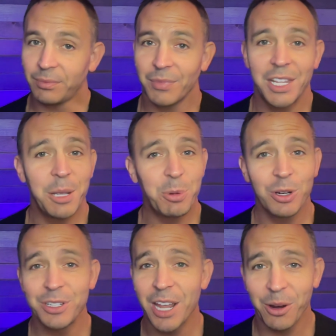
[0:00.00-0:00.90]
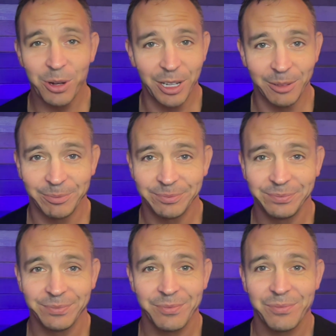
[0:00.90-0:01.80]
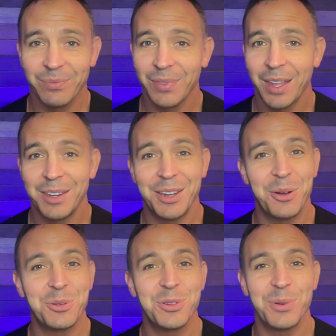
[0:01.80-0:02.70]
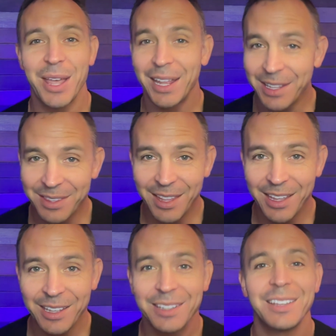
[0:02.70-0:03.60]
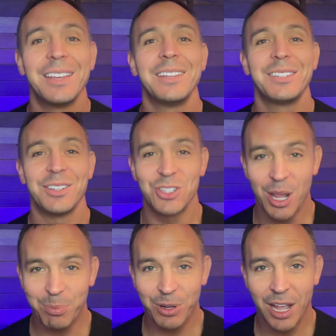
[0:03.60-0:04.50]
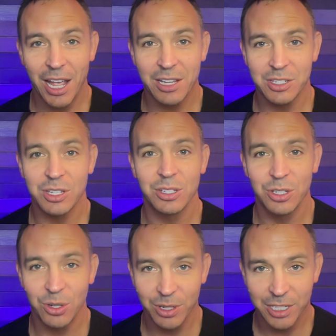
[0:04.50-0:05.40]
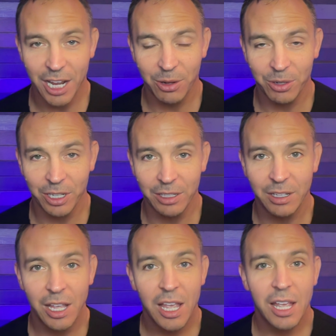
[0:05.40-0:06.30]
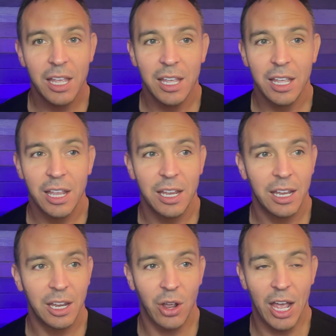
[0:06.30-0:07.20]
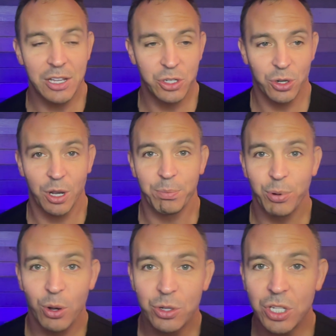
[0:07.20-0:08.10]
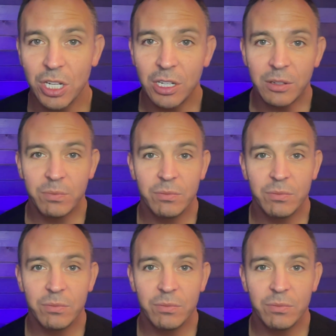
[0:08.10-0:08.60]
Keep your integrity. Don't do anything to jeopardize your integrity. You know, as you're approaching